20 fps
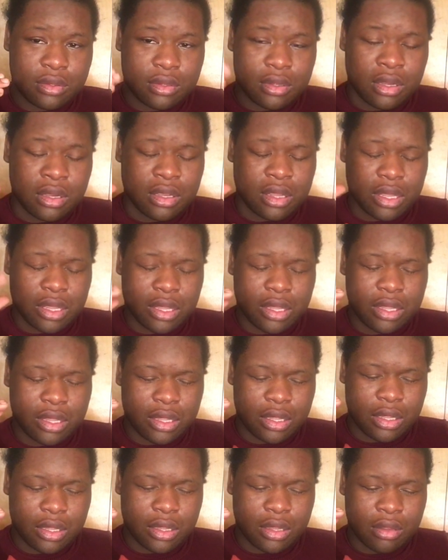okay,
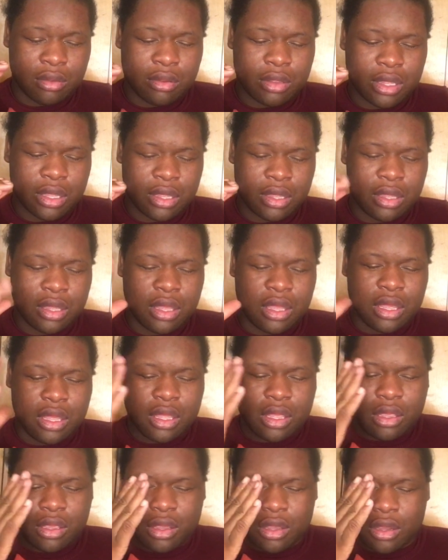okay.
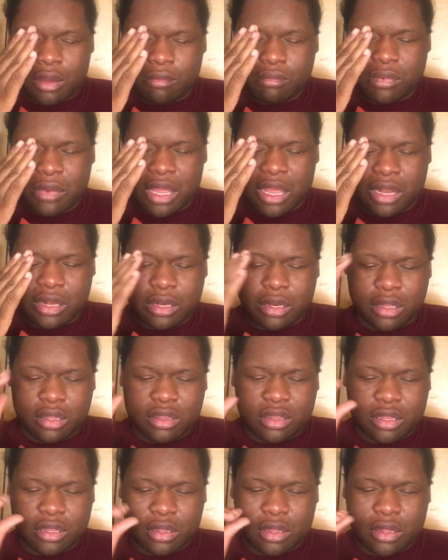Calm down,
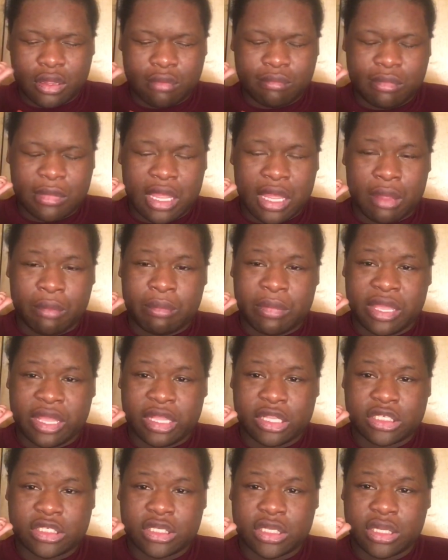Nessa. Calm down,
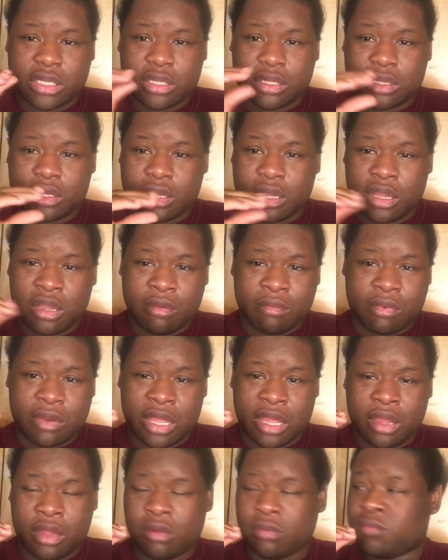bitch. Calm
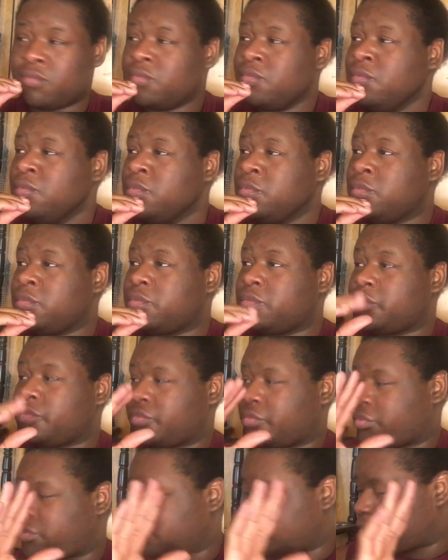down.
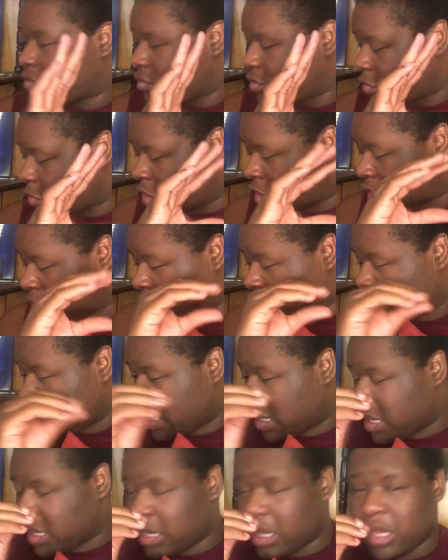Okay,
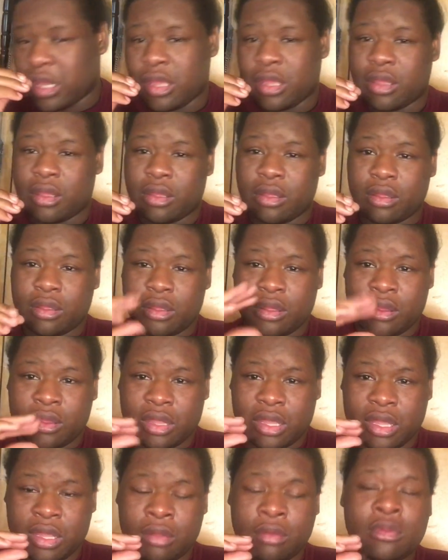
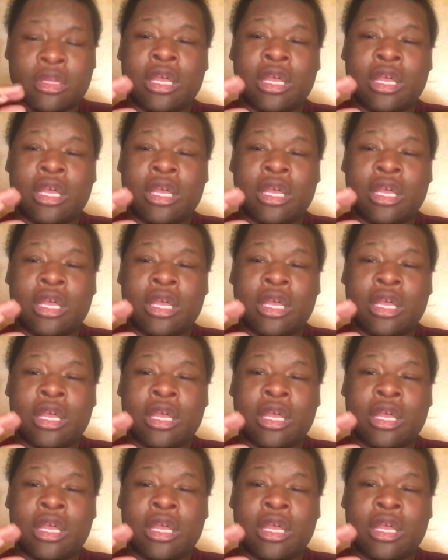okay.